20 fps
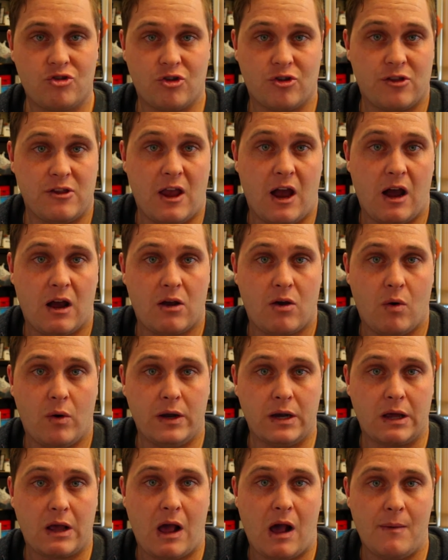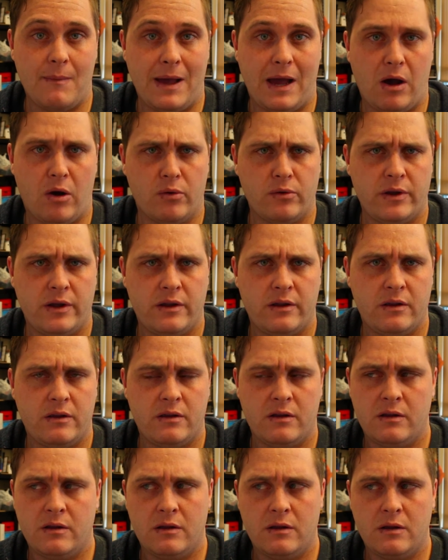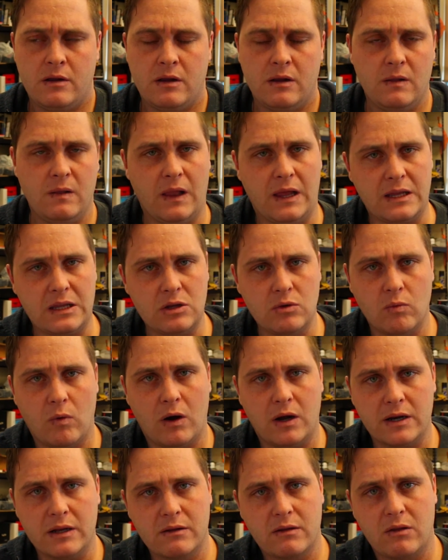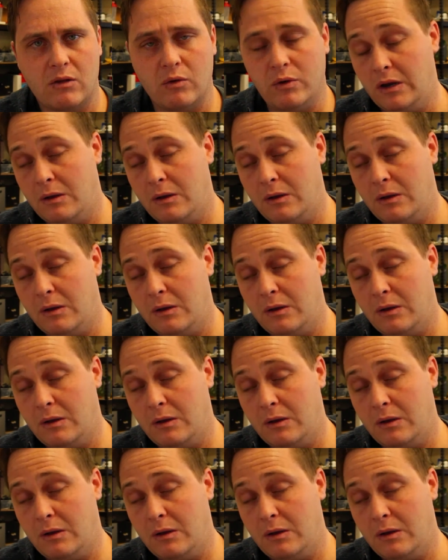just not going to come out like you want it to.